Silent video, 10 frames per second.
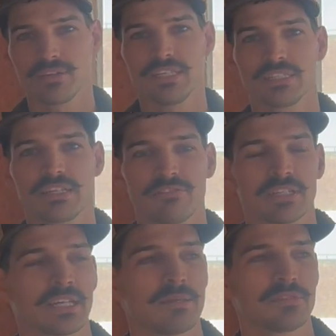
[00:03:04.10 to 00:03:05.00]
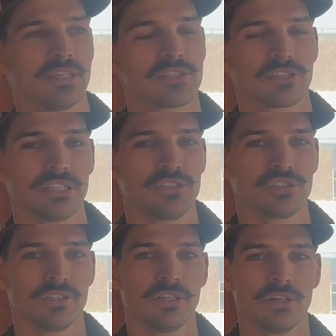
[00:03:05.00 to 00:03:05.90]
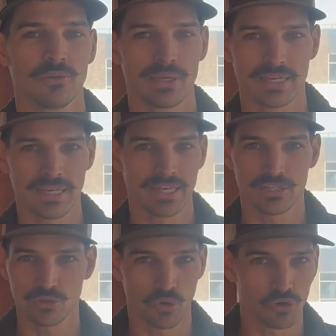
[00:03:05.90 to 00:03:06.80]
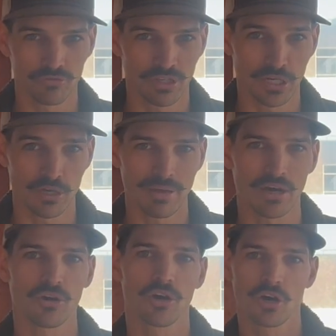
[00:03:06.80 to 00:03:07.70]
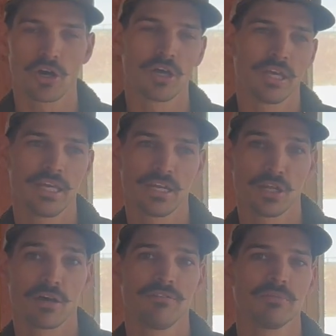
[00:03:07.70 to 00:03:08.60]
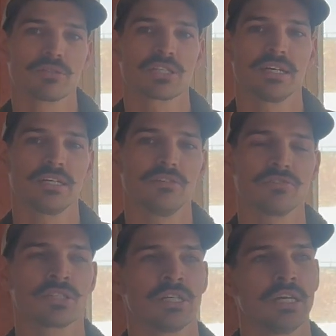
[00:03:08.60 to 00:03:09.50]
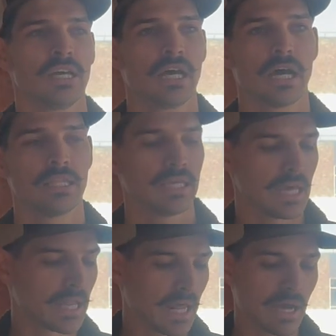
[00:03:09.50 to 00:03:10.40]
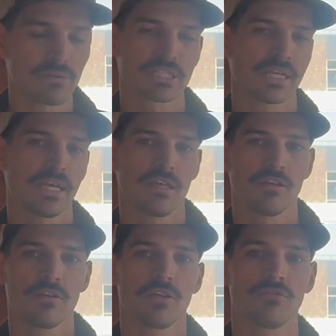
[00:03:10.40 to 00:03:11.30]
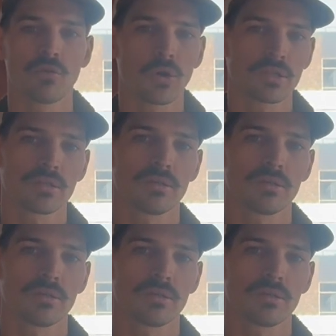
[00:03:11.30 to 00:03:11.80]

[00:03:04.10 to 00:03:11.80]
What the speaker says: these different types of insulation we could get into a whole video about in and of themselves. And then I would say the fourth